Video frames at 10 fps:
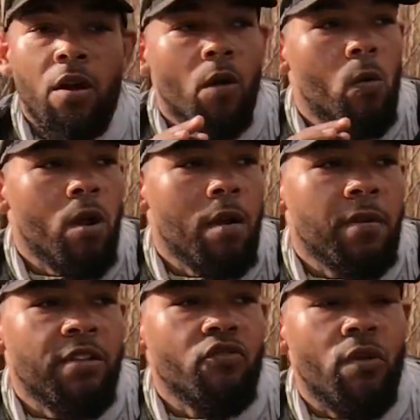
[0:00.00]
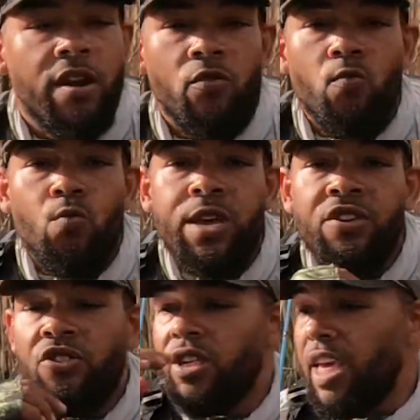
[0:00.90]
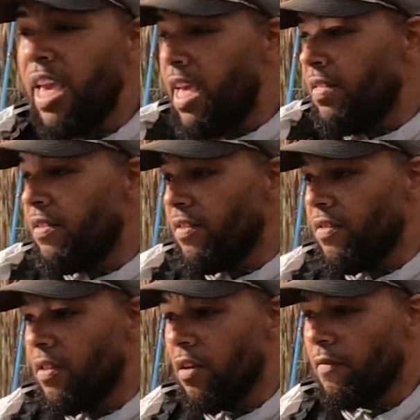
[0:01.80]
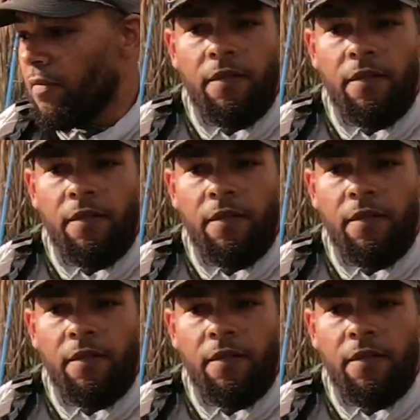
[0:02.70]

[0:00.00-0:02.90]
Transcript: where I'm not trying to reach into stuff.